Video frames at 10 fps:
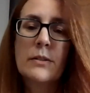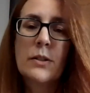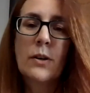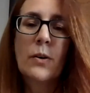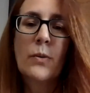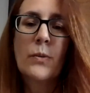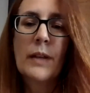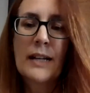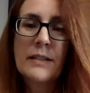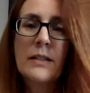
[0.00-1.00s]
So
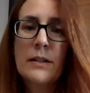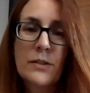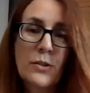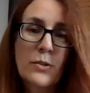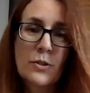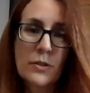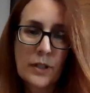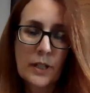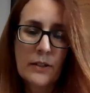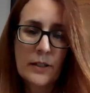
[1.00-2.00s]
that's constitutional
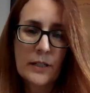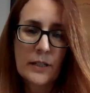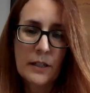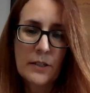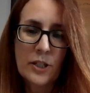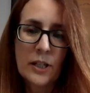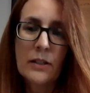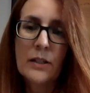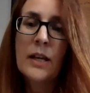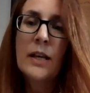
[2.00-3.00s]
carry in a nutshell.